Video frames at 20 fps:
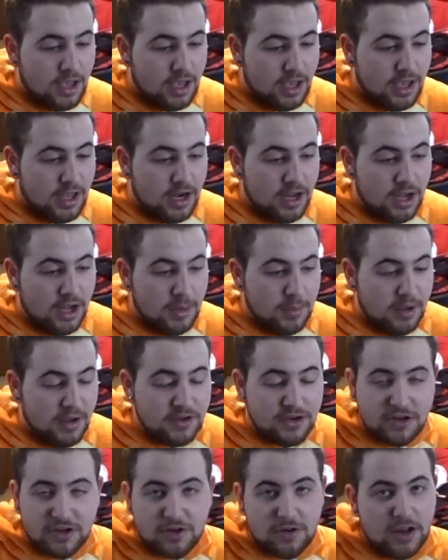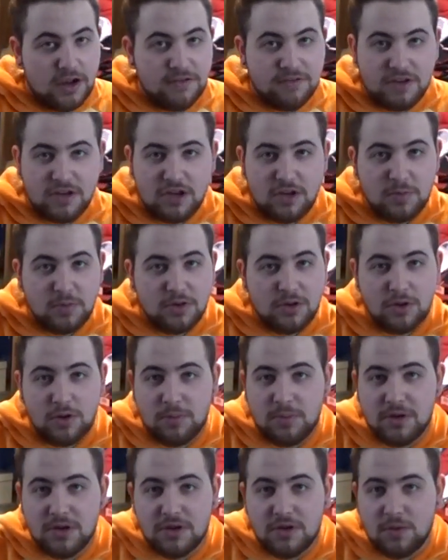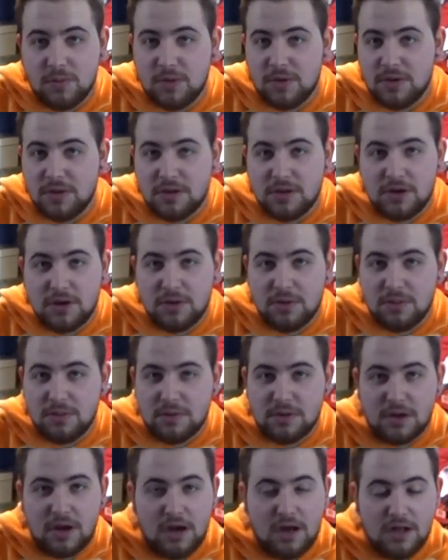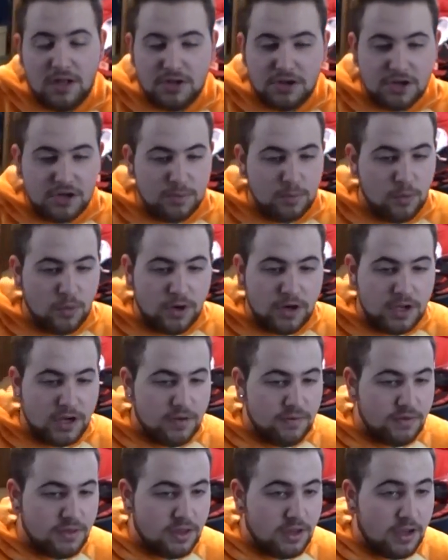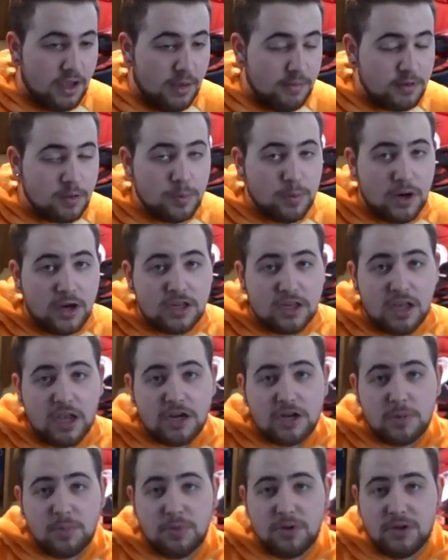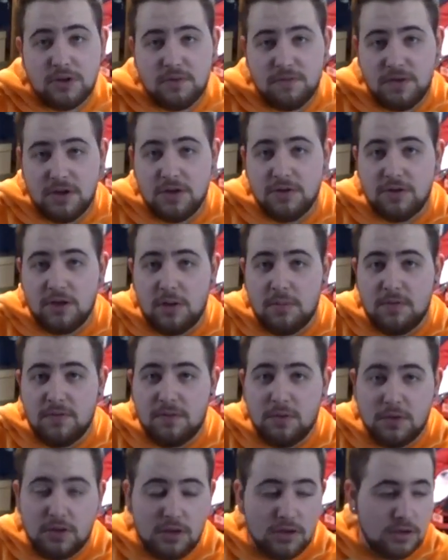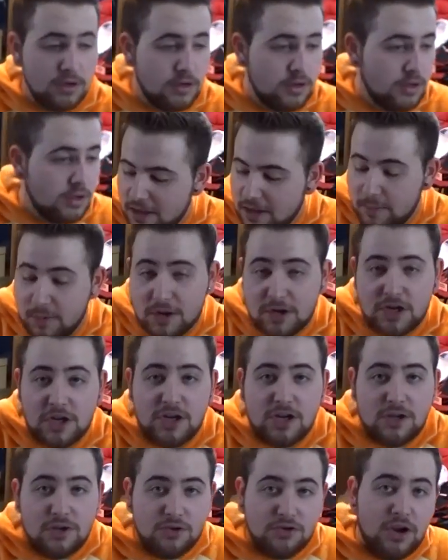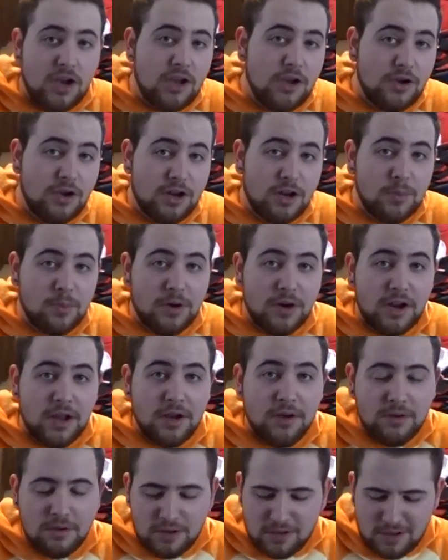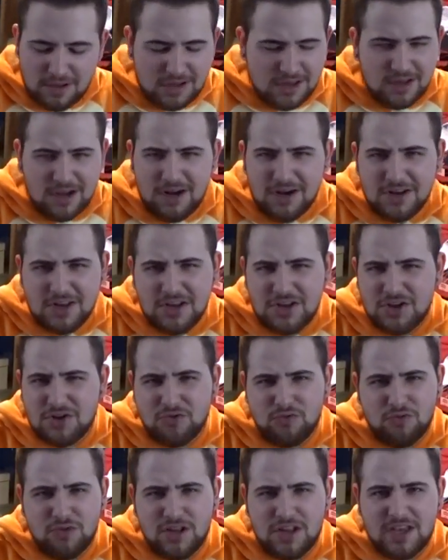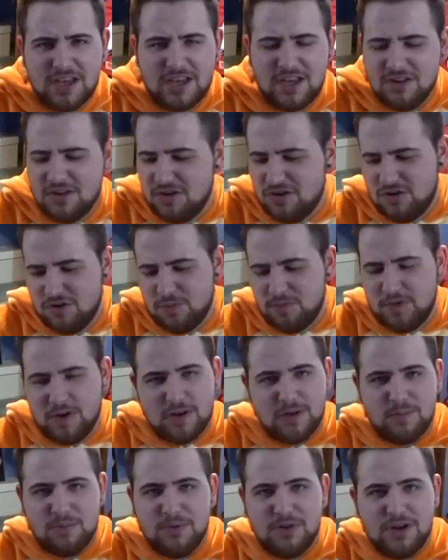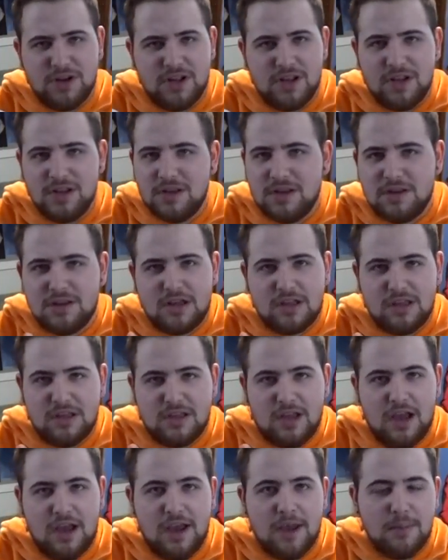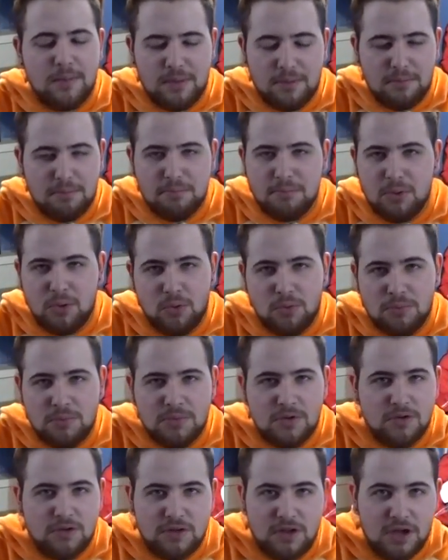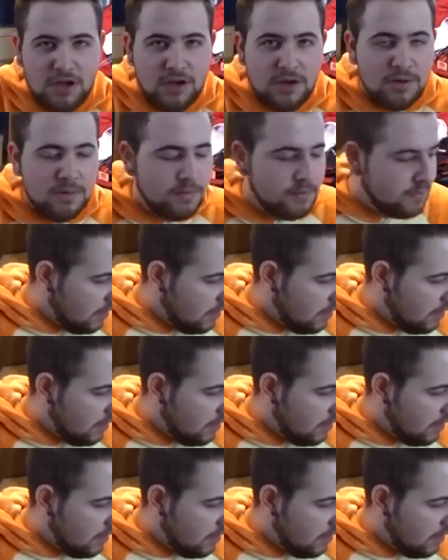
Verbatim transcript: And I've just been so busy with, you know, college and work and everything. I'm surprised I actually put some videos out before this. I'm actually gonna go try and hook it up right now. It's honestly just really easy. Just fucking put it in, set the time, and then boom, you're done.